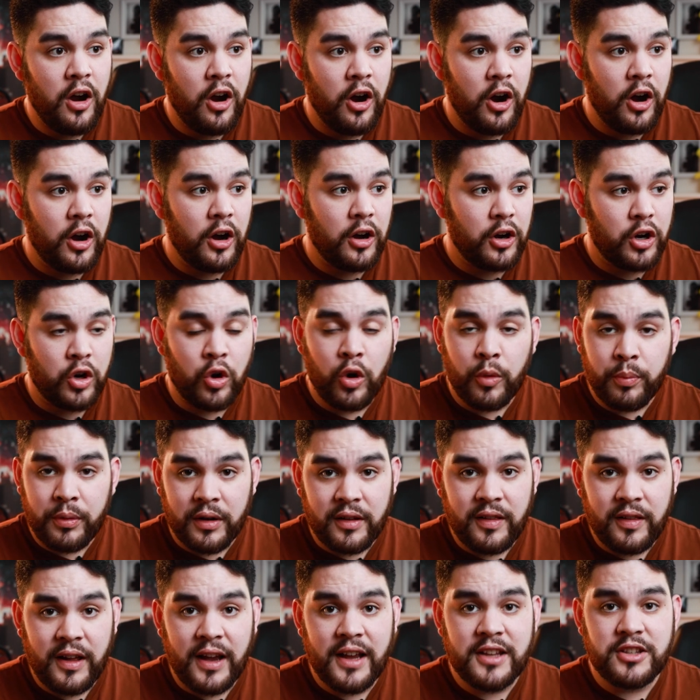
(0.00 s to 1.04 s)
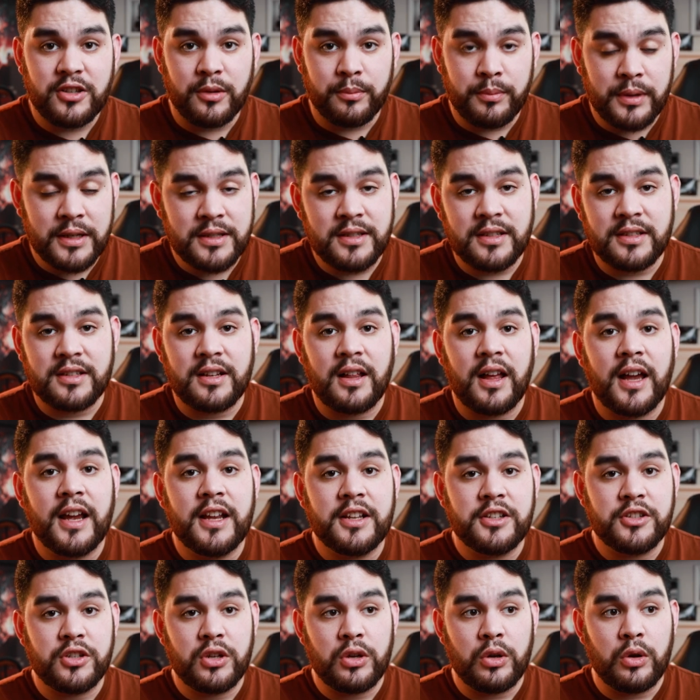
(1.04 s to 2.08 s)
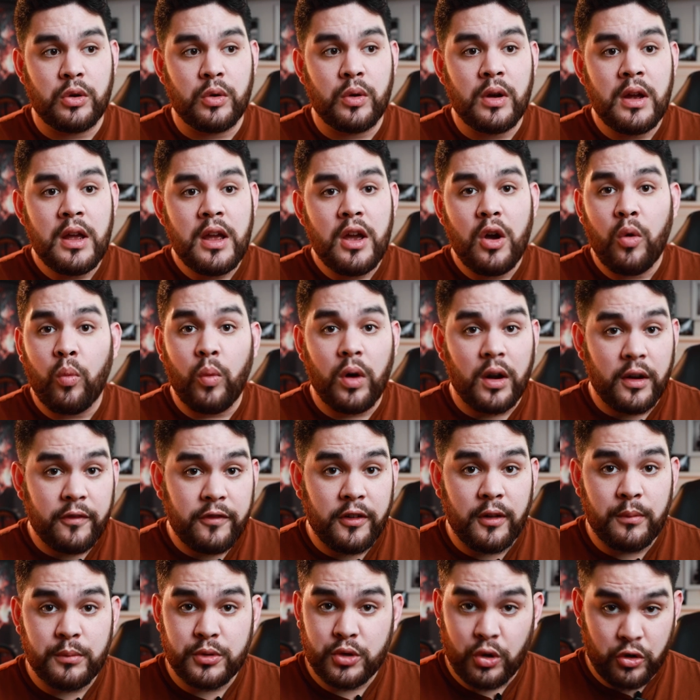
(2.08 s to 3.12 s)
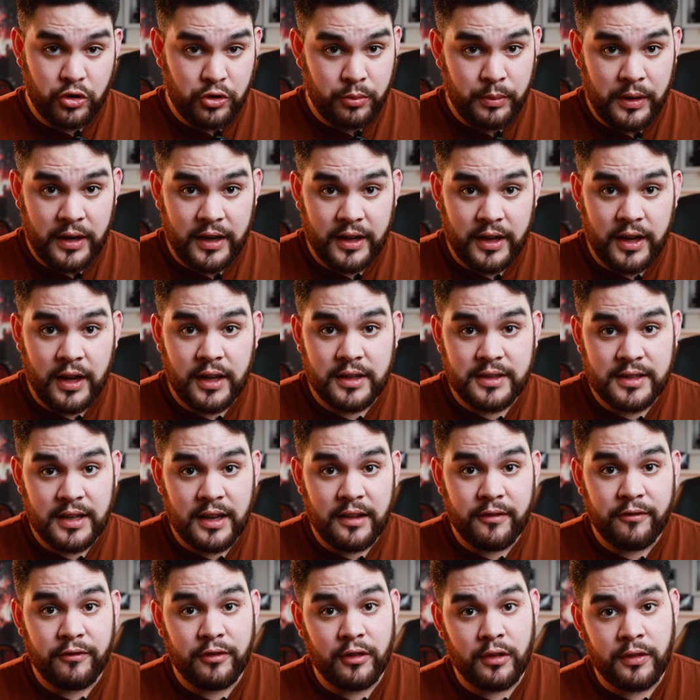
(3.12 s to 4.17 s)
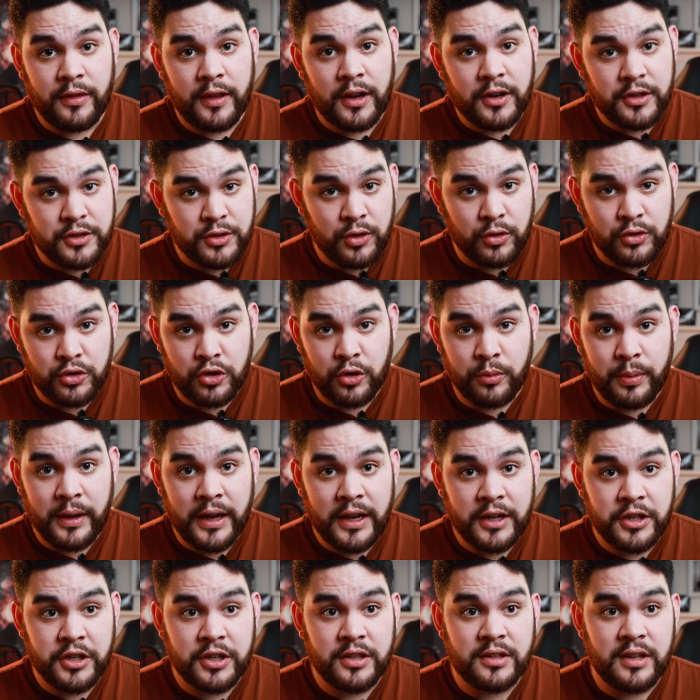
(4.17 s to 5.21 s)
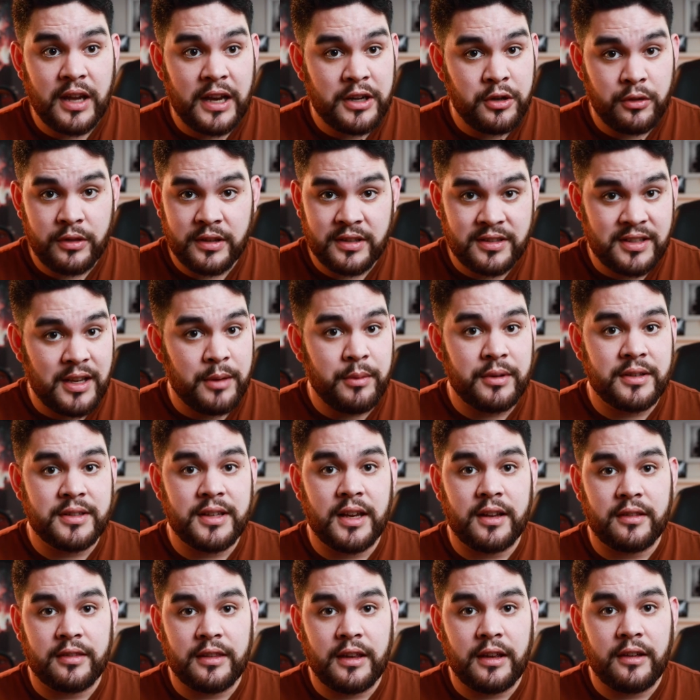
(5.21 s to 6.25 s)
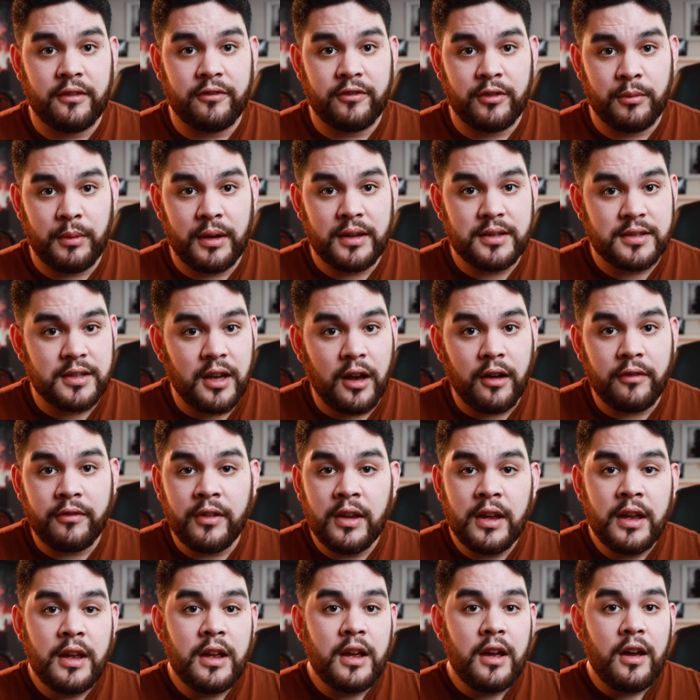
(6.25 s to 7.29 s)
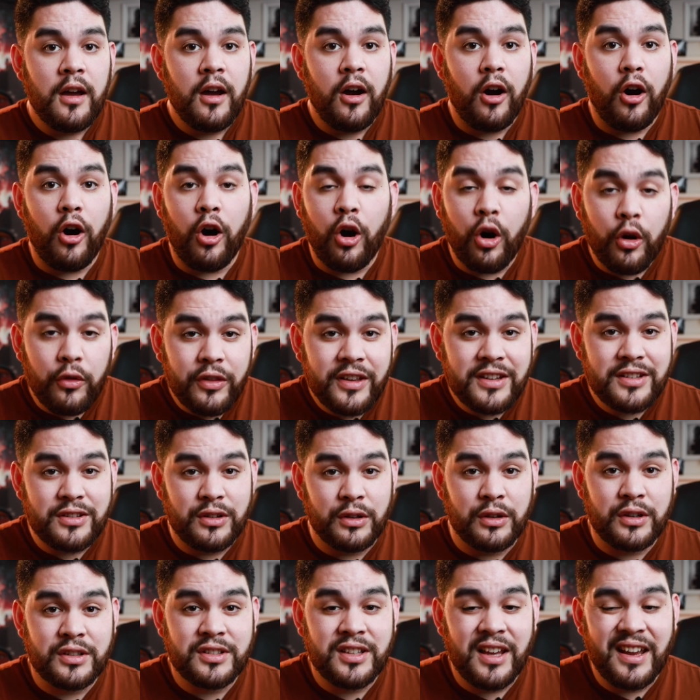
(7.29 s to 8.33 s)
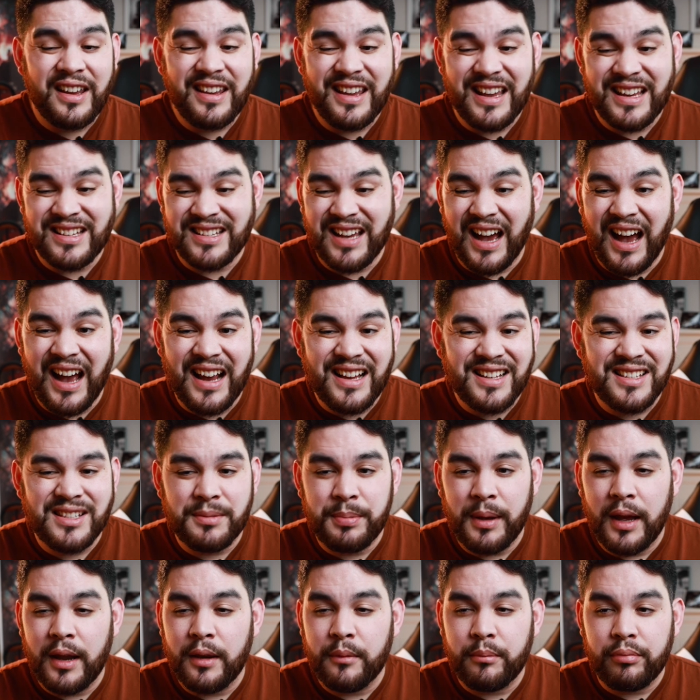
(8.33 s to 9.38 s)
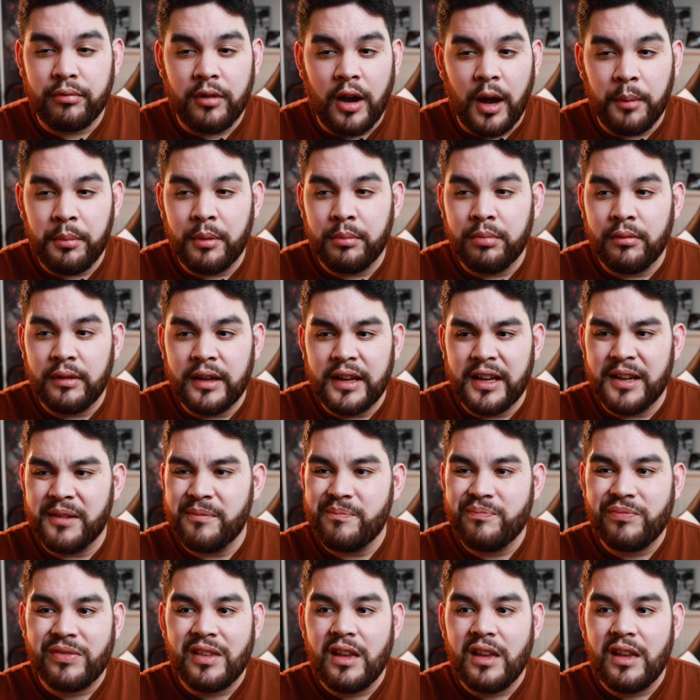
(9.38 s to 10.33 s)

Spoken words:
our corporate clients or business clients who want to film social media content for their social pages. I do the same exact thing for myself. All this looks like is I spend probably